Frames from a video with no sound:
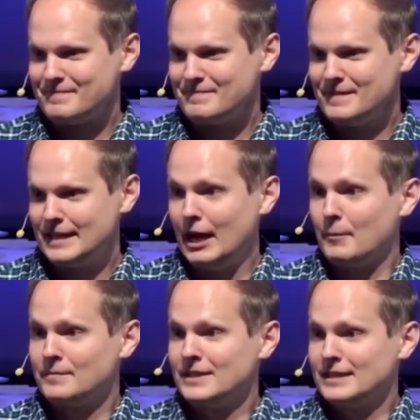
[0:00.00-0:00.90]
Now,
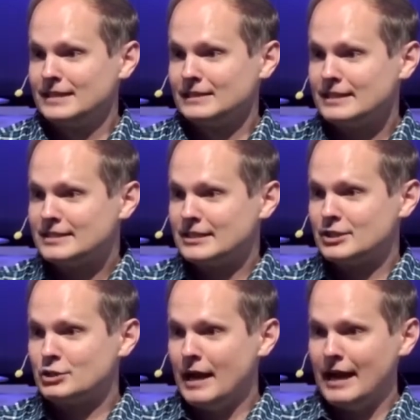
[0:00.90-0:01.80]
let's say
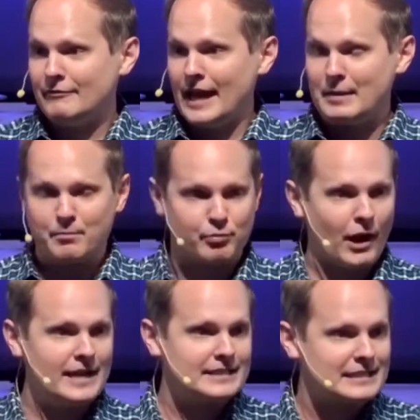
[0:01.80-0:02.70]
that you have a
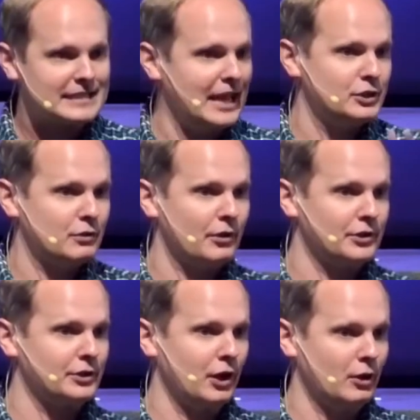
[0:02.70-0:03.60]
bright 10-year-old
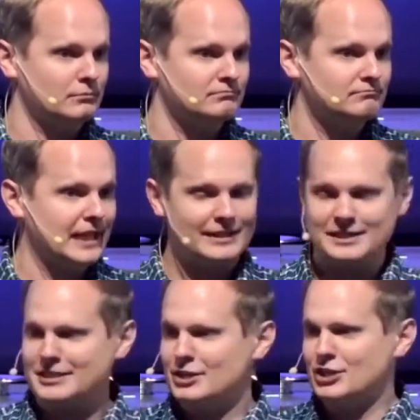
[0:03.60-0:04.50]
in your home. Okay,
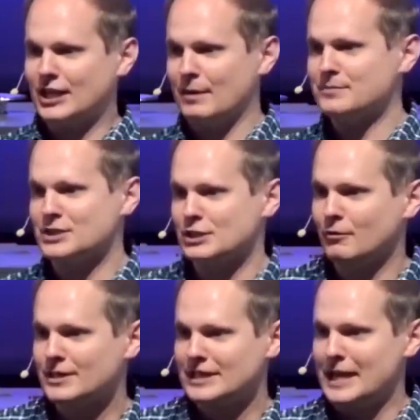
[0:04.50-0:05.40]
let's say she comes to you
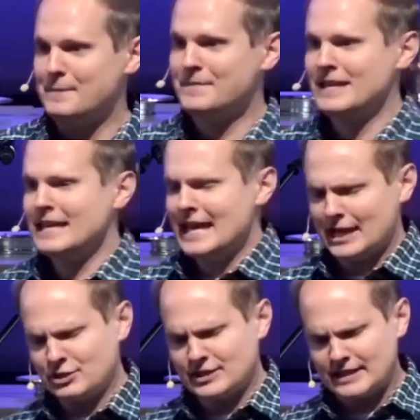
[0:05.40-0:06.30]
one day
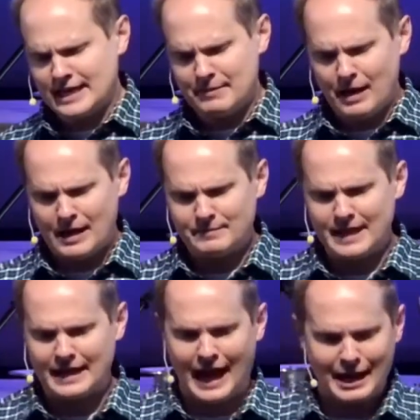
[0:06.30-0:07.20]
and she says, "Hey, Mom,
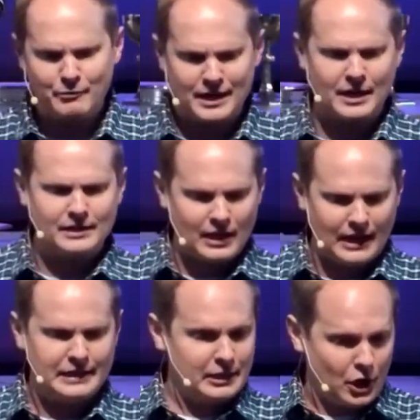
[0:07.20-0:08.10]
Dad, I read
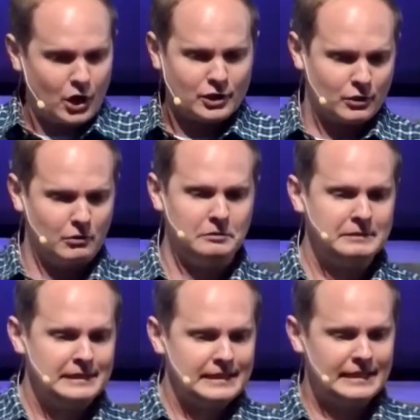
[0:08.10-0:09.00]
online in an article
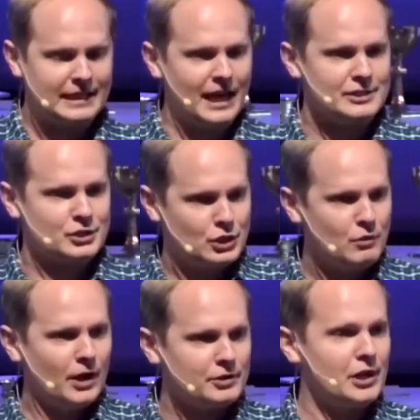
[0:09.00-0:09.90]
that it costs
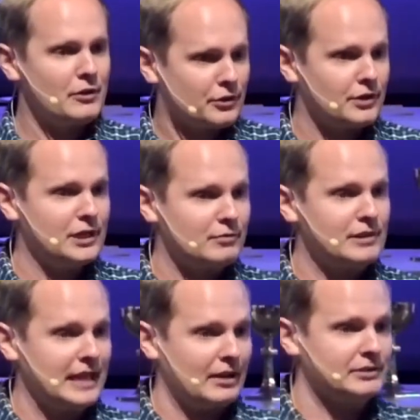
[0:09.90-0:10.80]

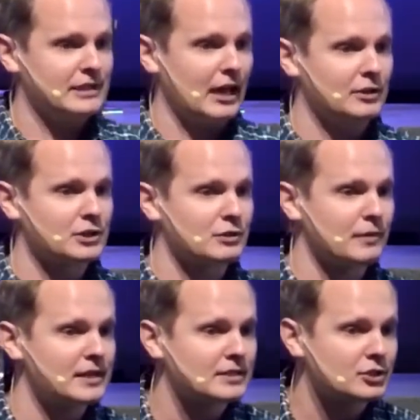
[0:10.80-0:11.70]
$233,000 to
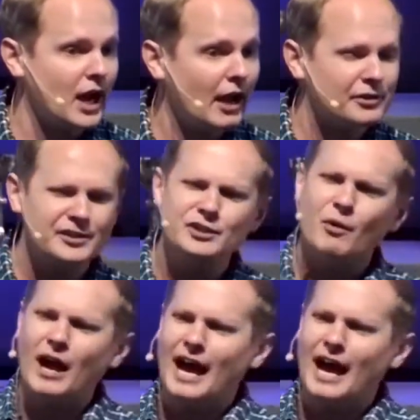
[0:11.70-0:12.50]
raise a child. And you know what?